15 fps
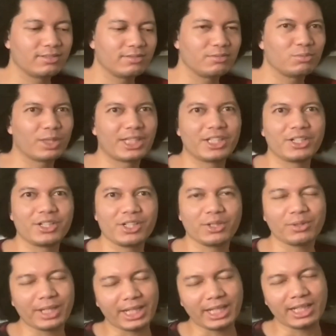what they're
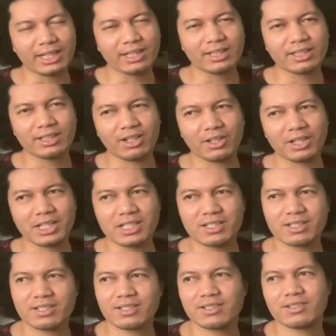doing, all this